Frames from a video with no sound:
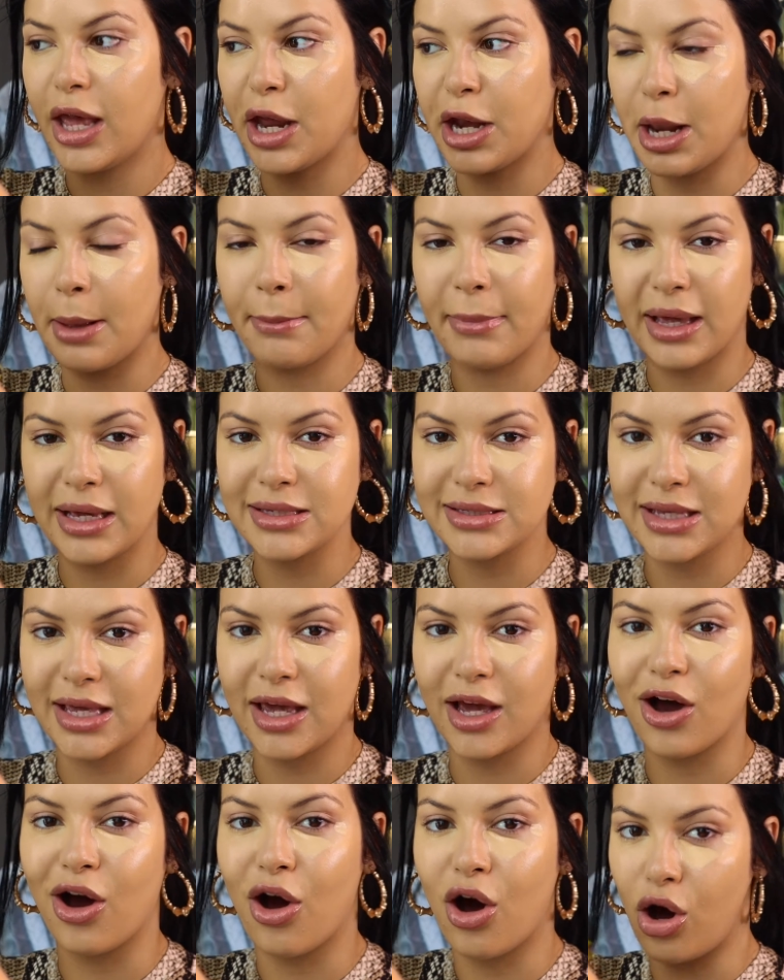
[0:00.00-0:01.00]
and
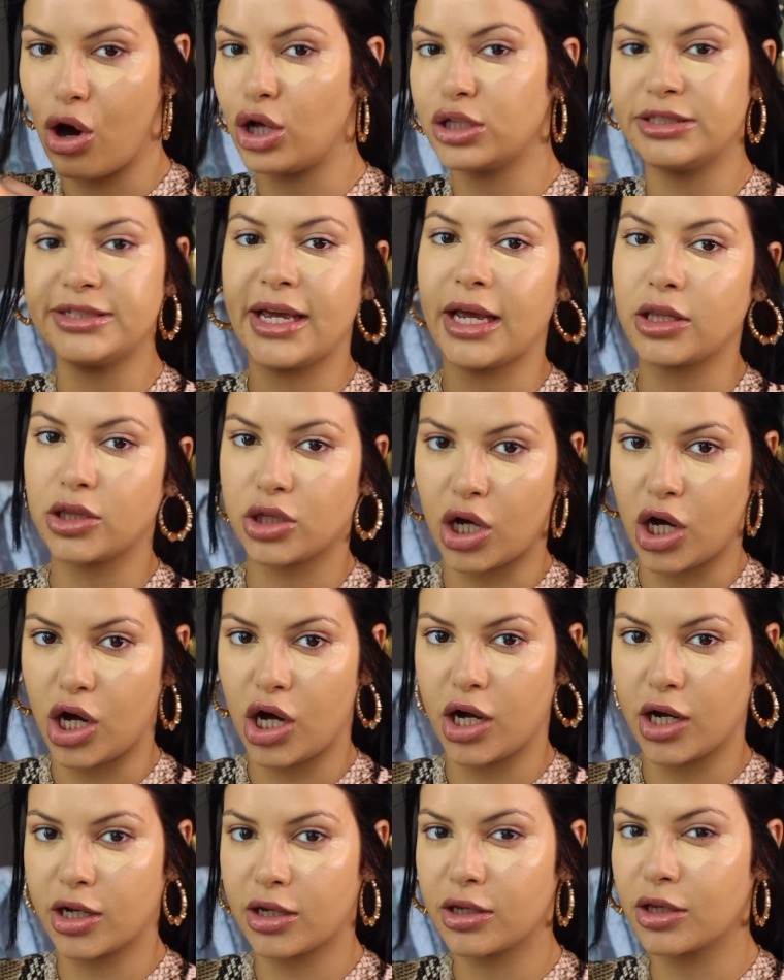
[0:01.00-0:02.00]
amazing all day
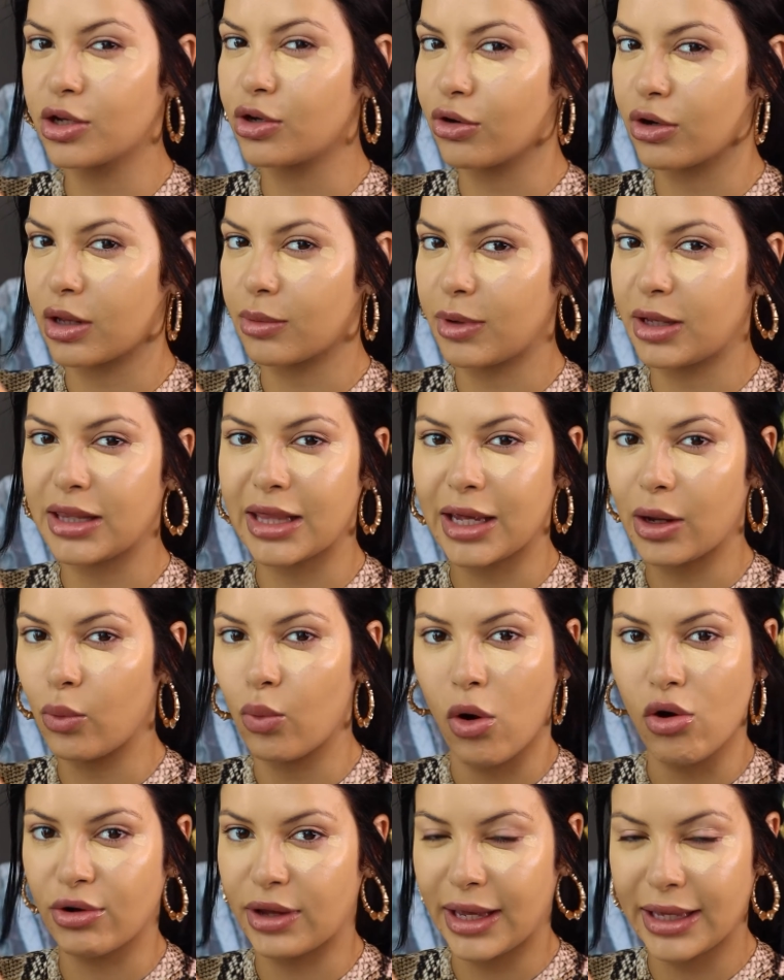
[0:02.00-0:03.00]
long. You know what I mean? Like it
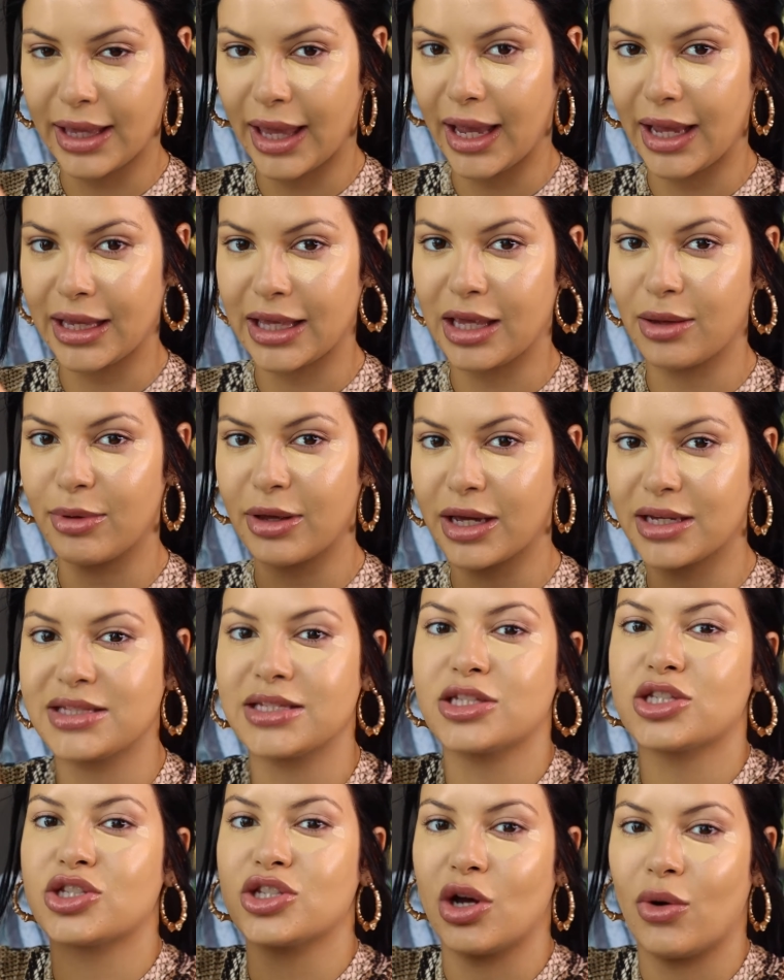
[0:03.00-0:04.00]
won't get cakey because
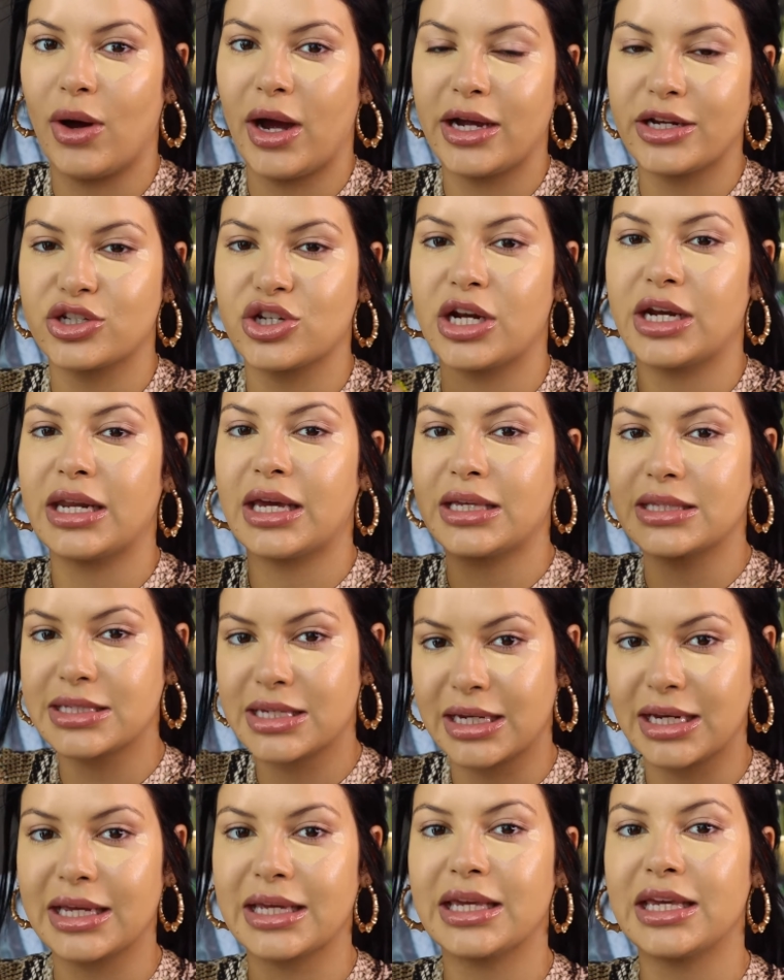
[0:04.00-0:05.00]
it's so hydrating. It's
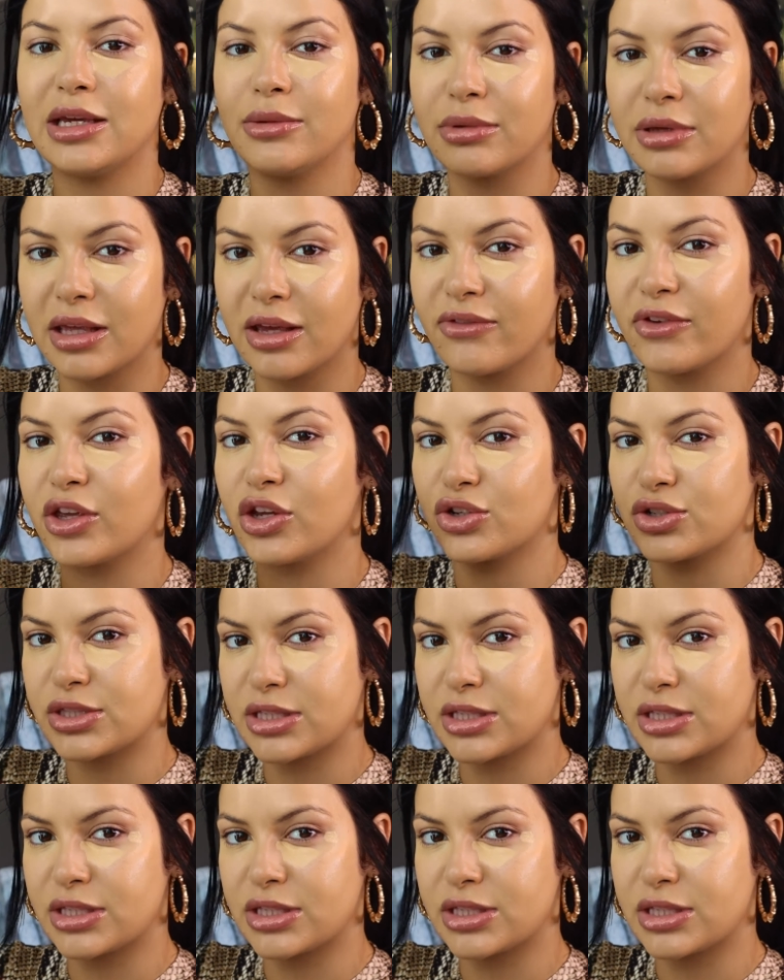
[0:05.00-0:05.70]
gonna keep giving your